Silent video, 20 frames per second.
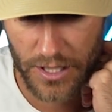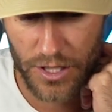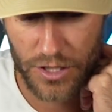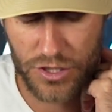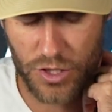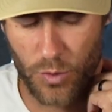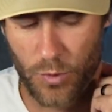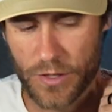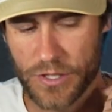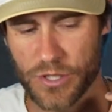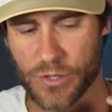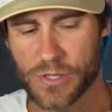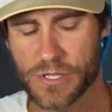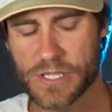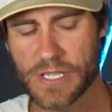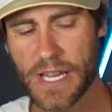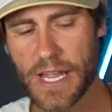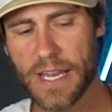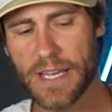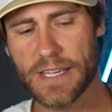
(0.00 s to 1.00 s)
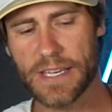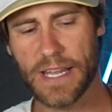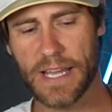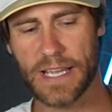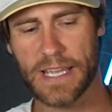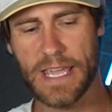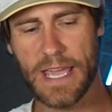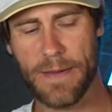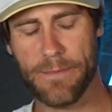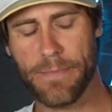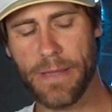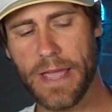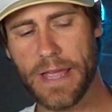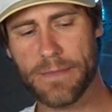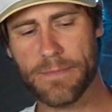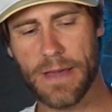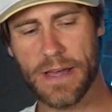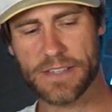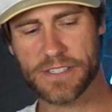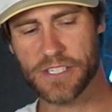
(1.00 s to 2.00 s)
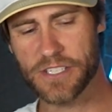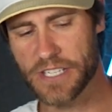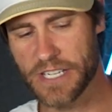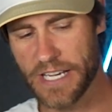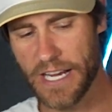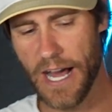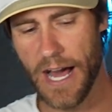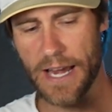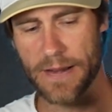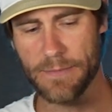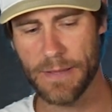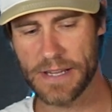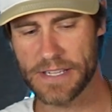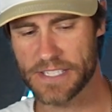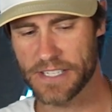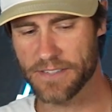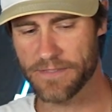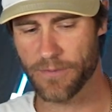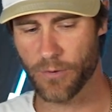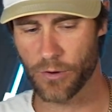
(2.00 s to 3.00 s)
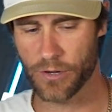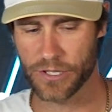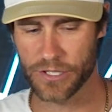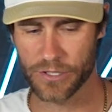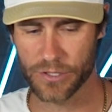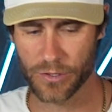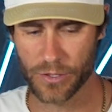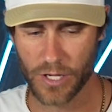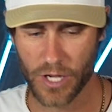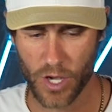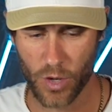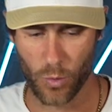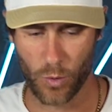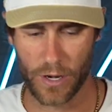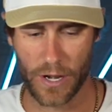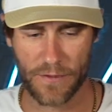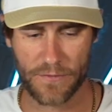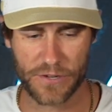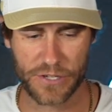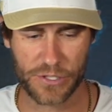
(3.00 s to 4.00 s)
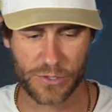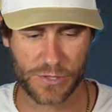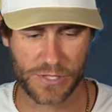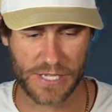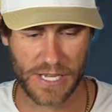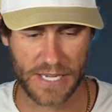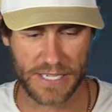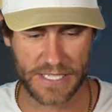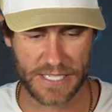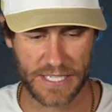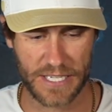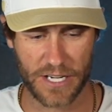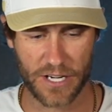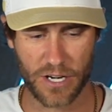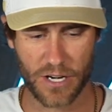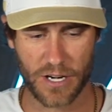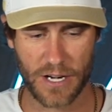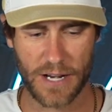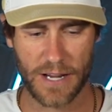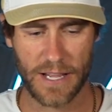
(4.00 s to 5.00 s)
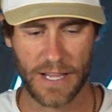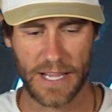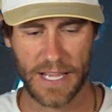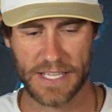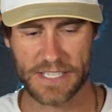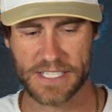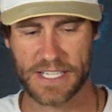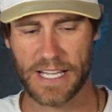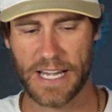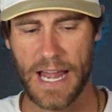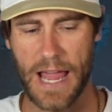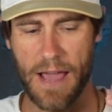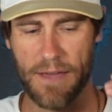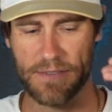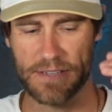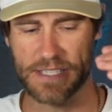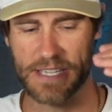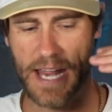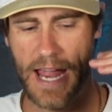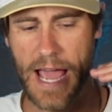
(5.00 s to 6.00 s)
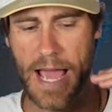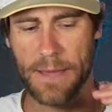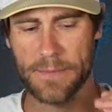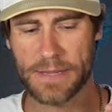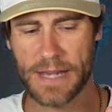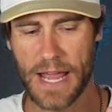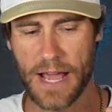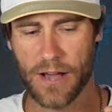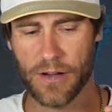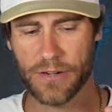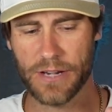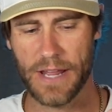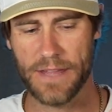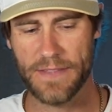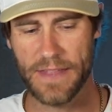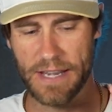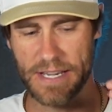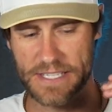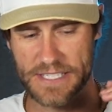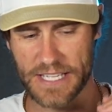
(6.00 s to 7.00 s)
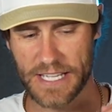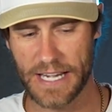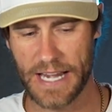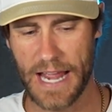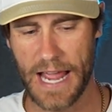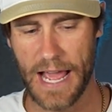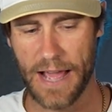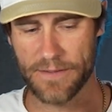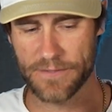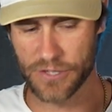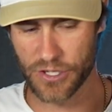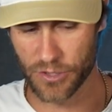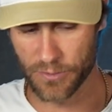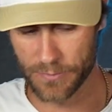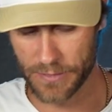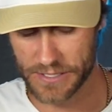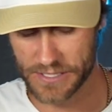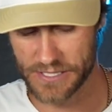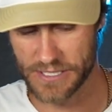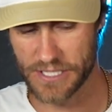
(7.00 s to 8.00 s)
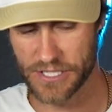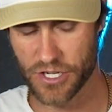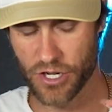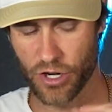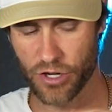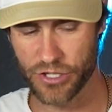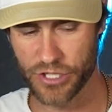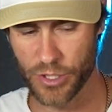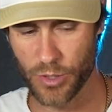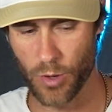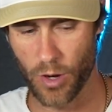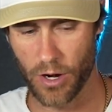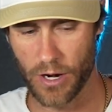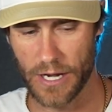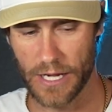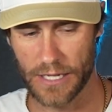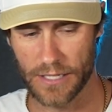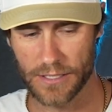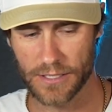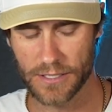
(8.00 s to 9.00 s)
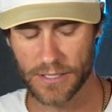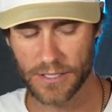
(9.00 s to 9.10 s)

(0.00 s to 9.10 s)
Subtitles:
So when you send a campaign message and it automates it for you, whatever you send here, it's going to have a tab down, and then it's going to have your business card URL,